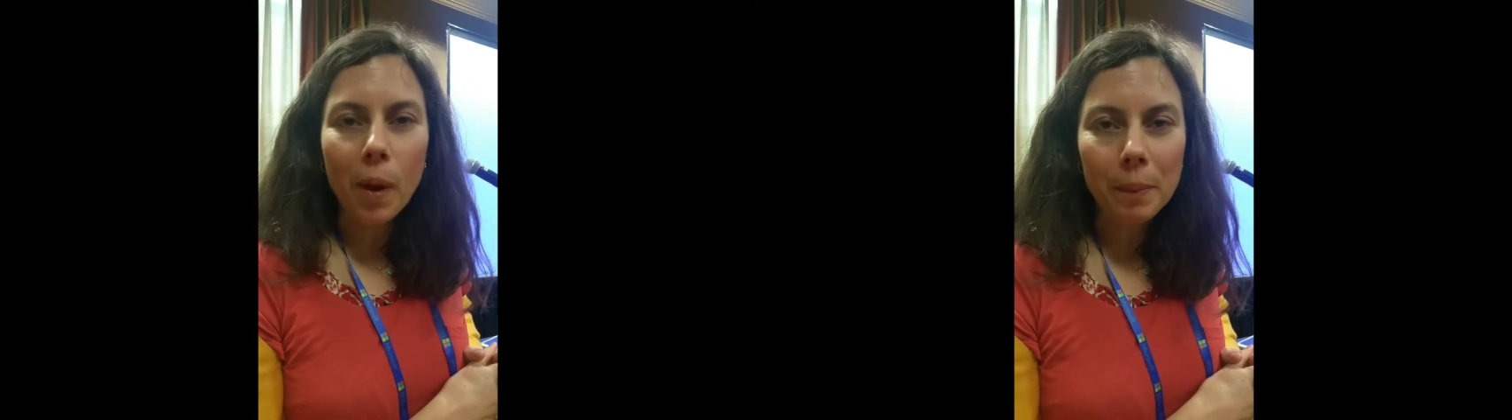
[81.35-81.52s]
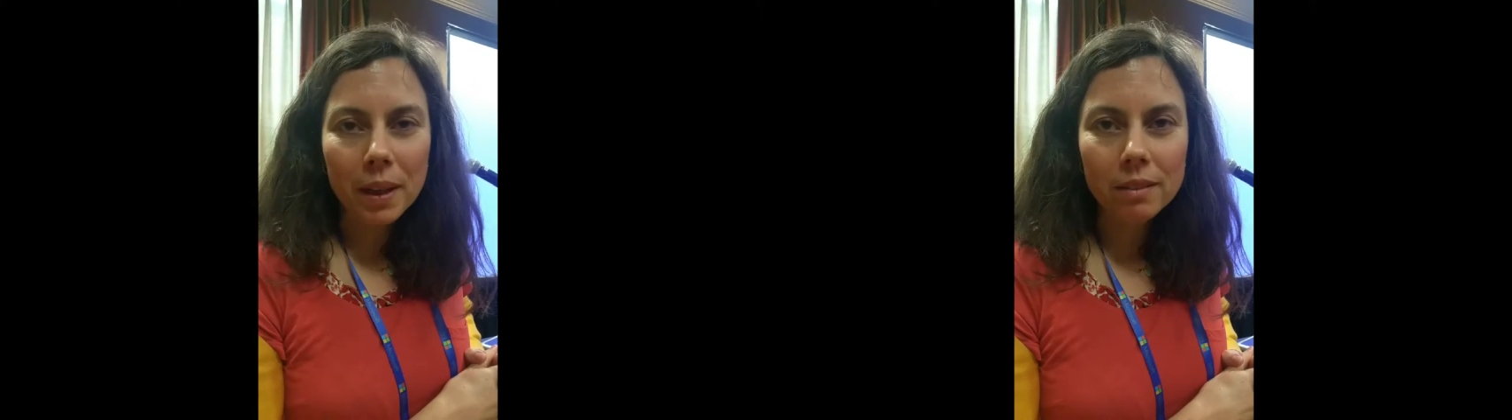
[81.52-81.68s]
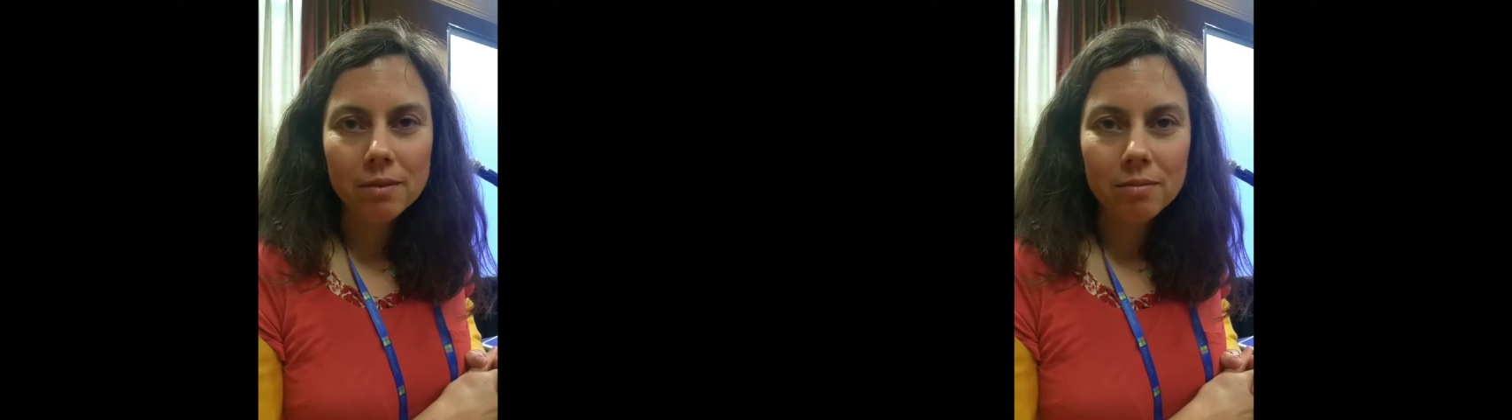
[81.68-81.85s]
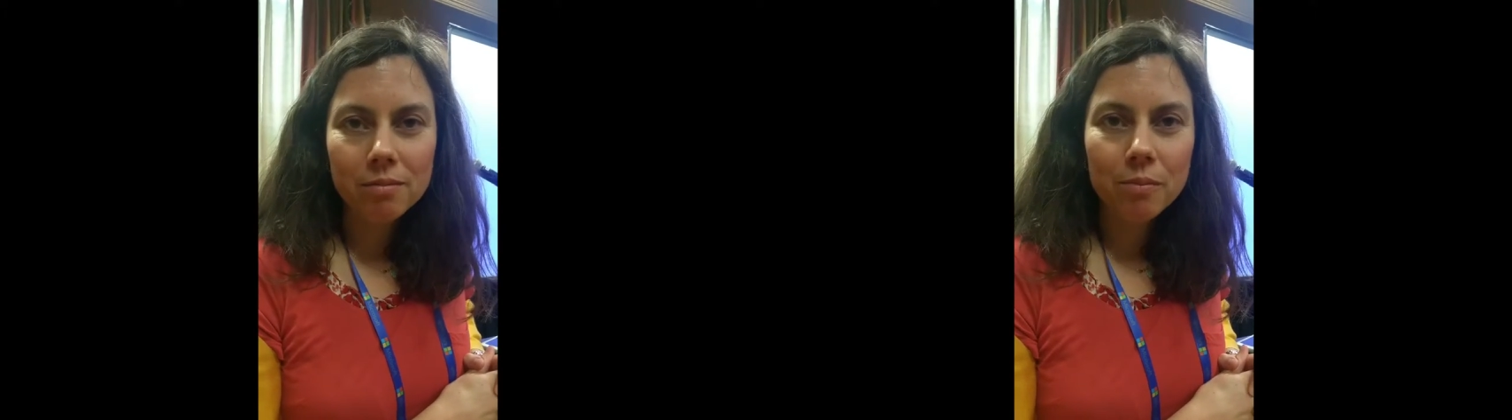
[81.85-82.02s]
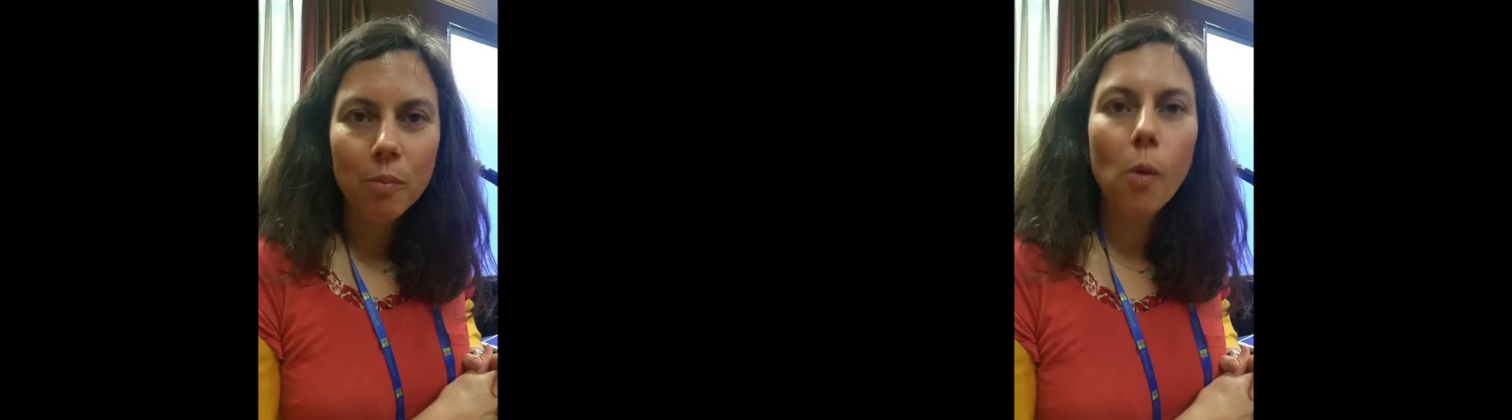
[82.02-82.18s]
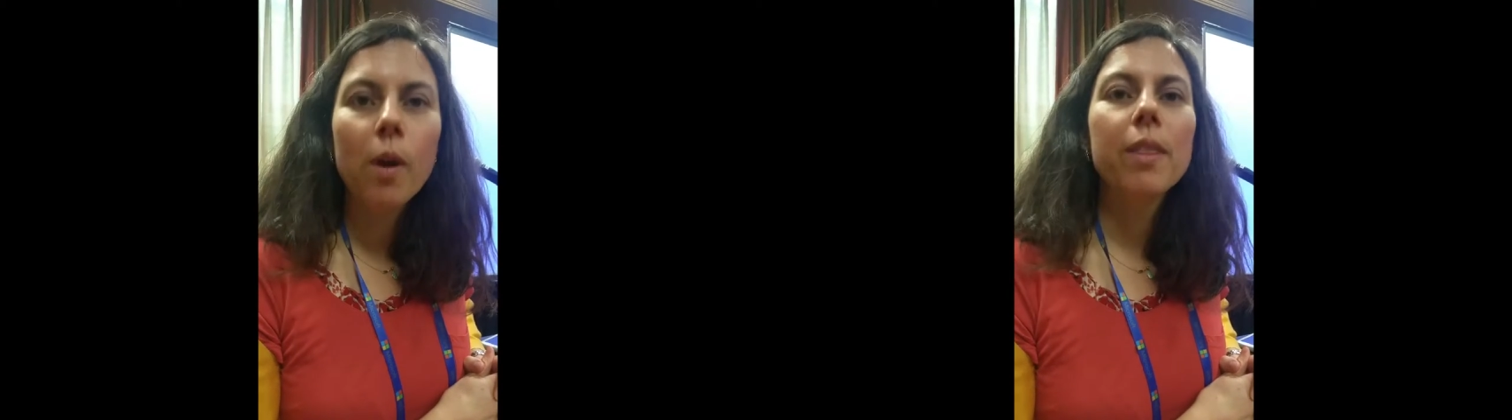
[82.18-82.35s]
women
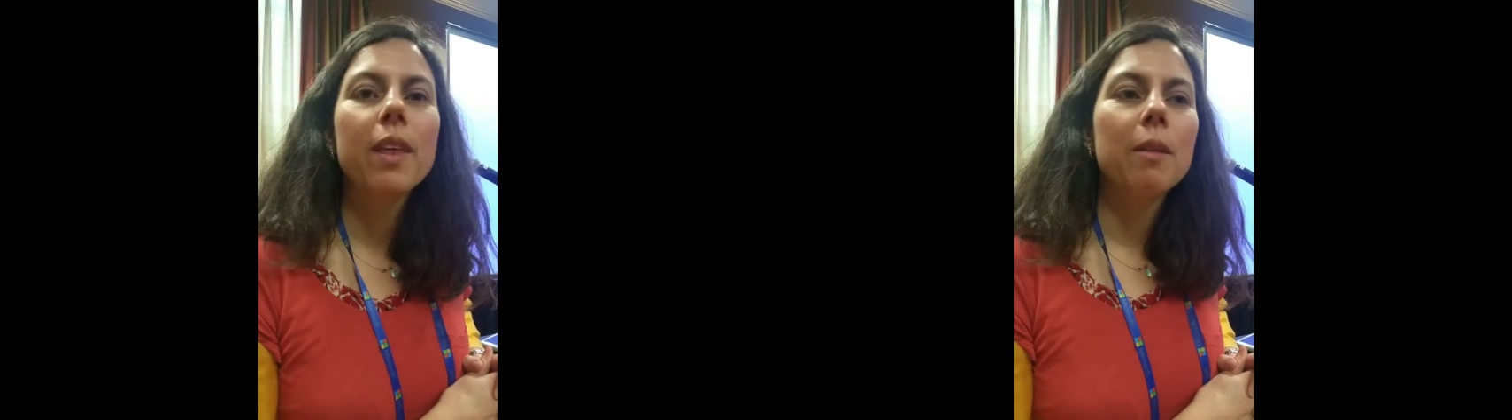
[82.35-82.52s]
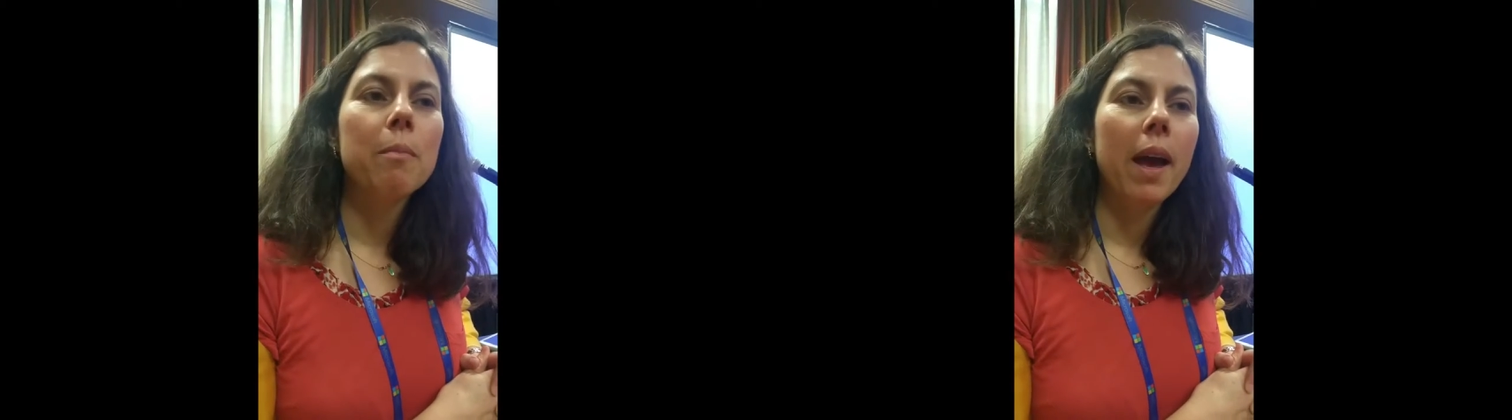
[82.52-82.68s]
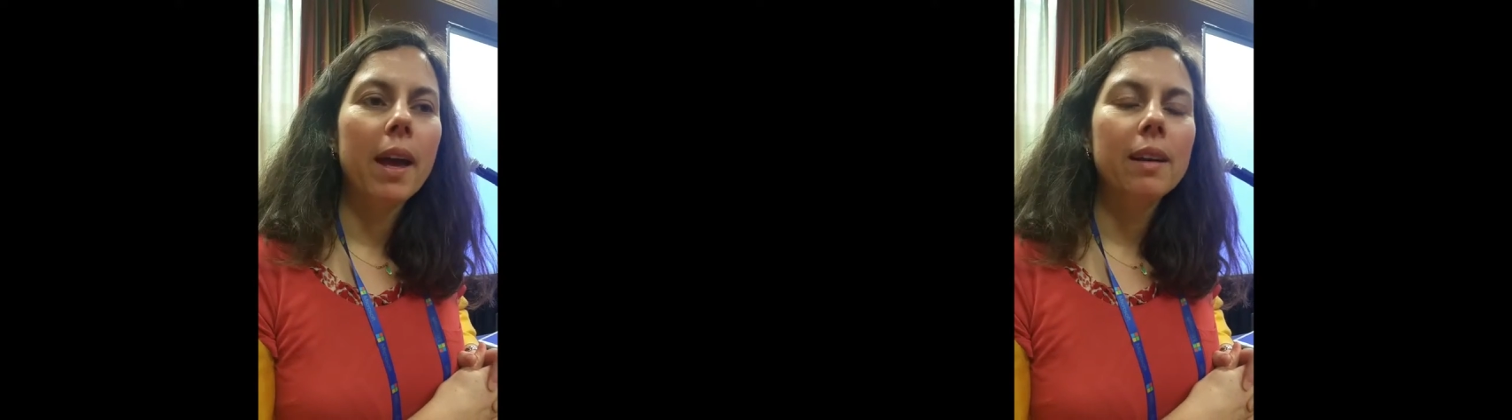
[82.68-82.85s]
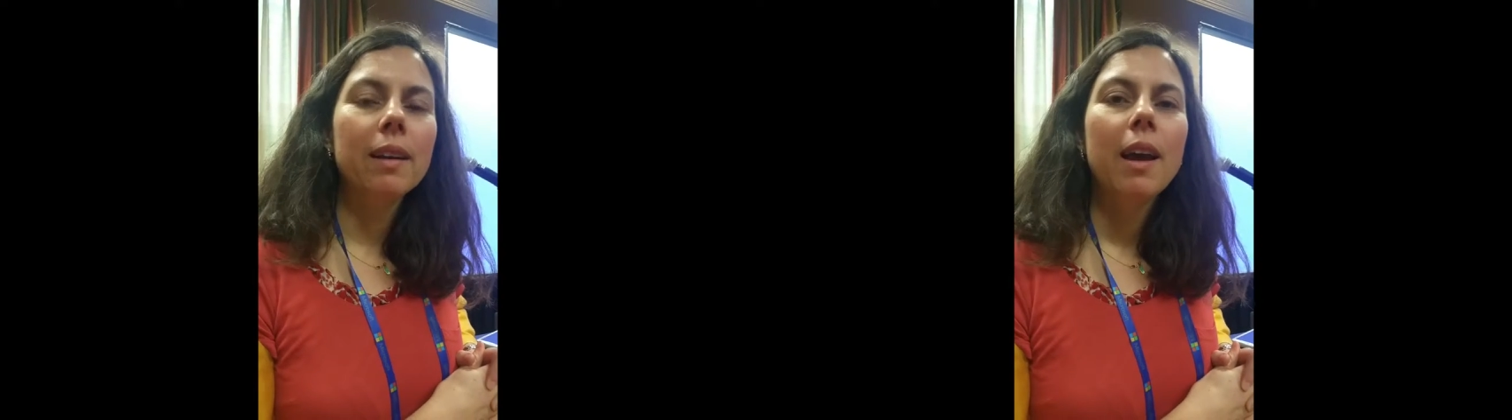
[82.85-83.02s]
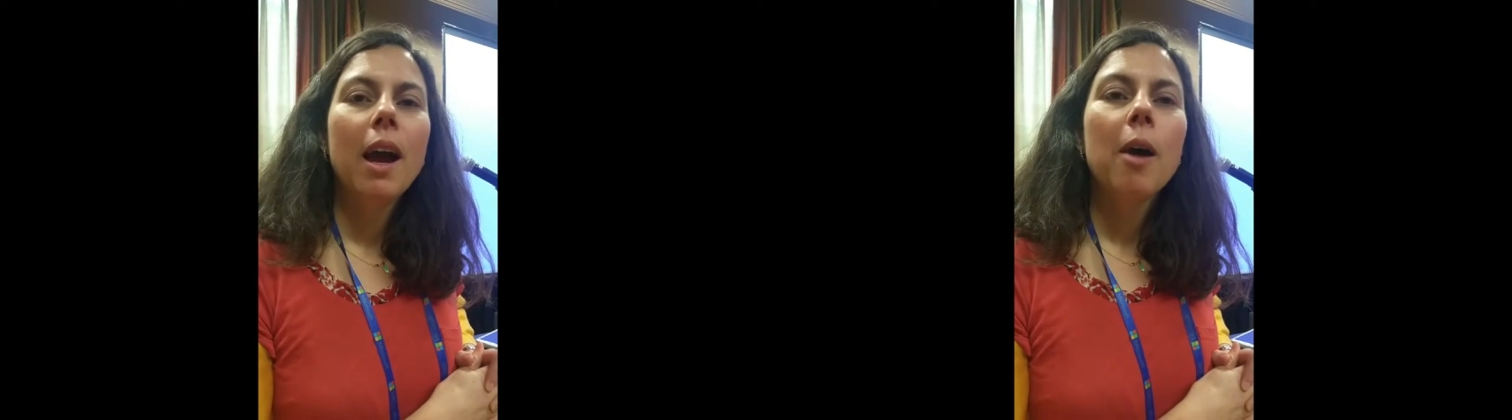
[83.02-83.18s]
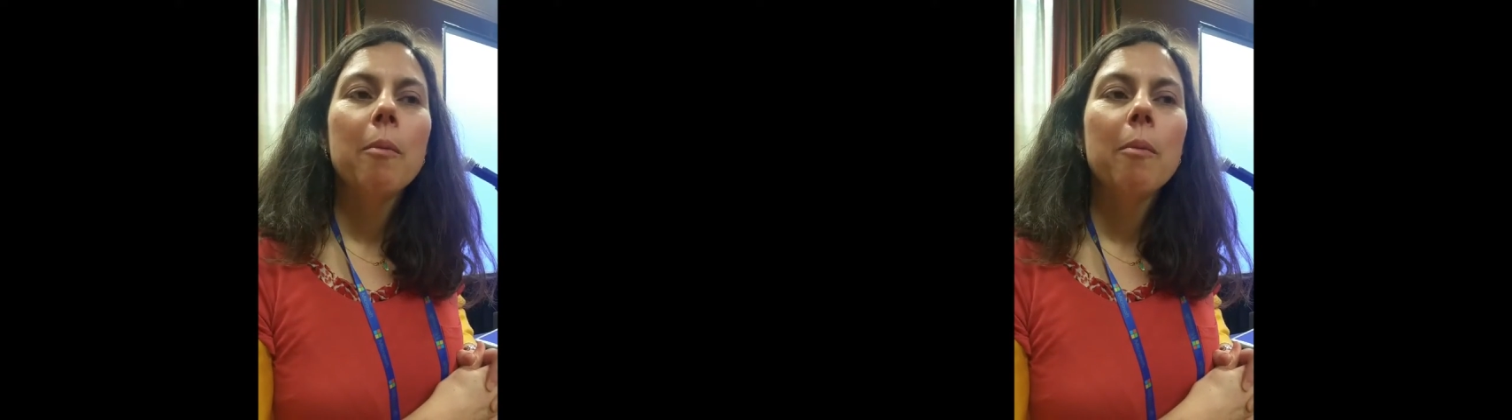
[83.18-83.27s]
more than men,